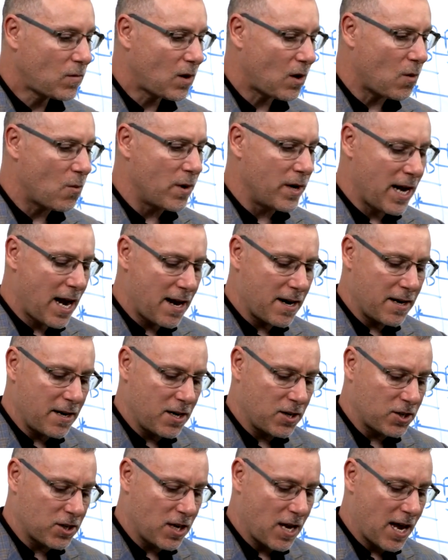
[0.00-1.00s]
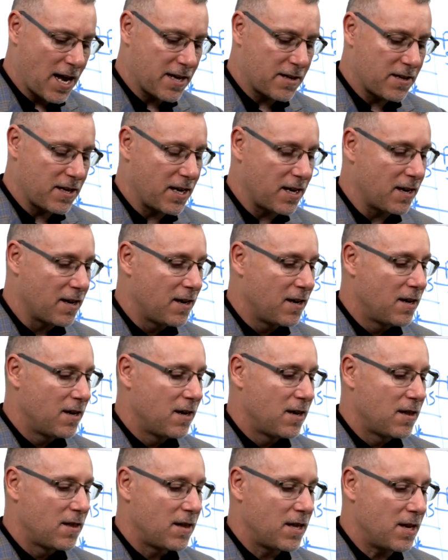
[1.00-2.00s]
we're not initializing
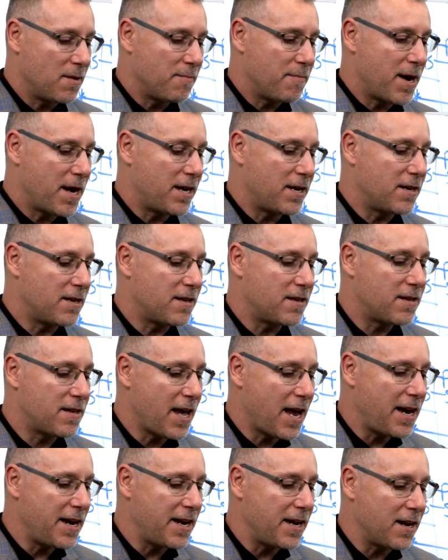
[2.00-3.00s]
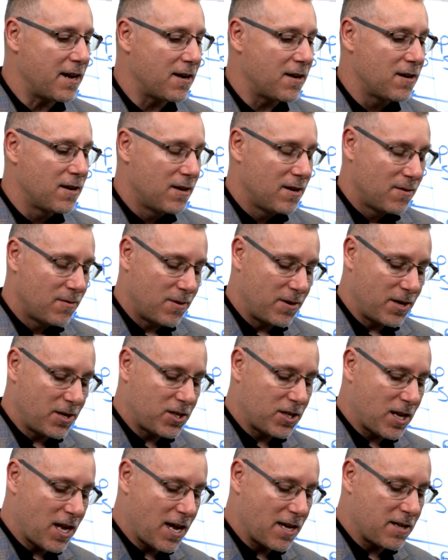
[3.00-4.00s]
the embedded Xenia, we're
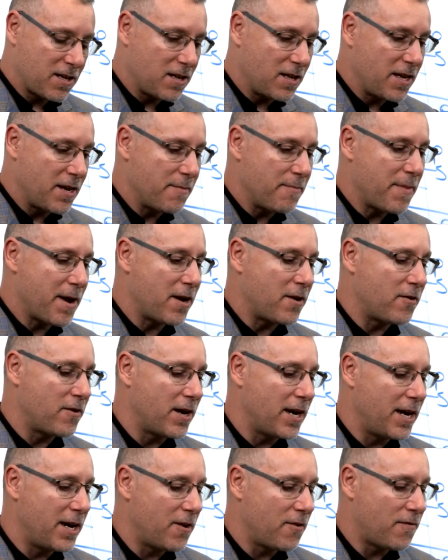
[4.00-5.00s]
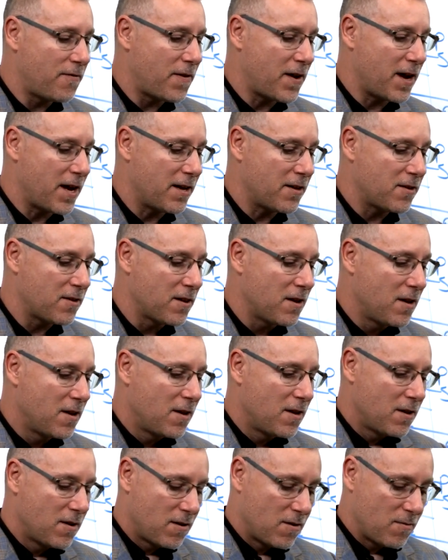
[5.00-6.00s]
initializing the embedded interface,
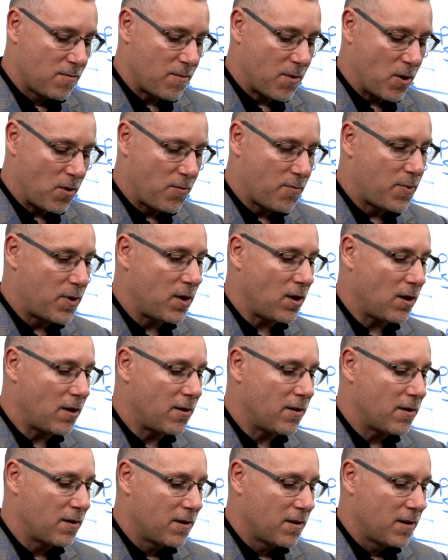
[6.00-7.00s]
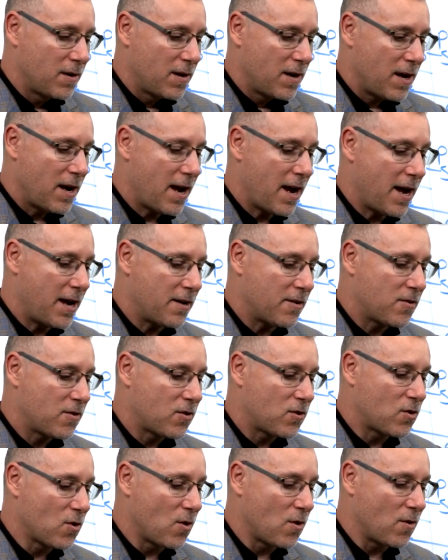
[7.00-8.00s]
both puller and
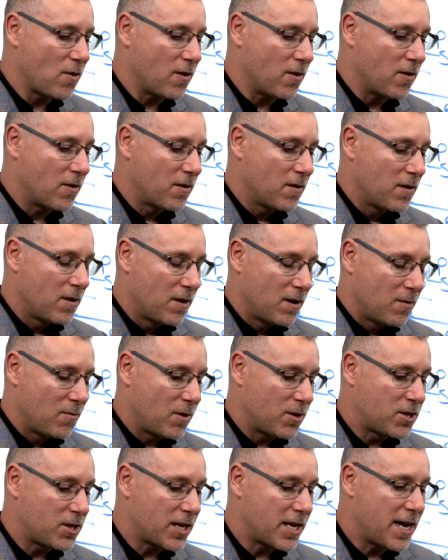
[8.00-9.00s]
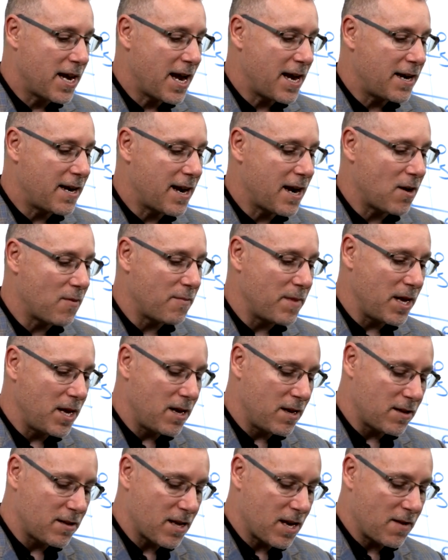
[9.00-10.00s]
storer, which again now
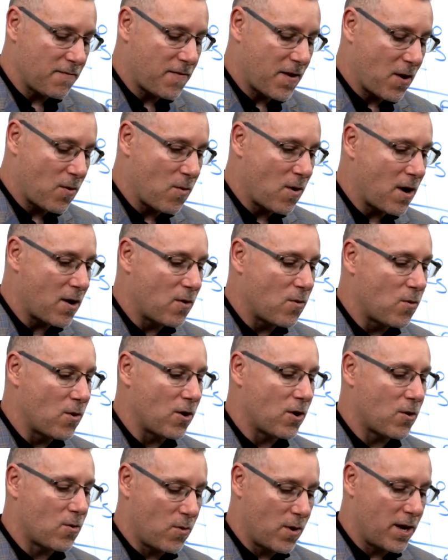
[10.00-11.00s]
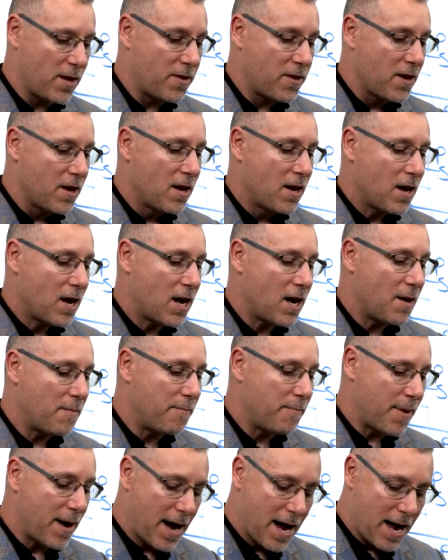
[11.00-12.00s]
means that if I want to work with
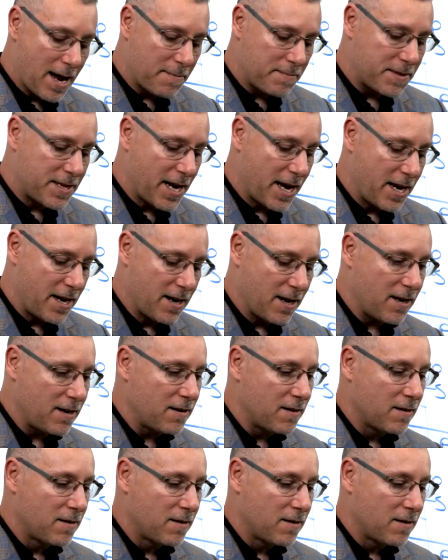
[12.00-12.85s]
Bob data,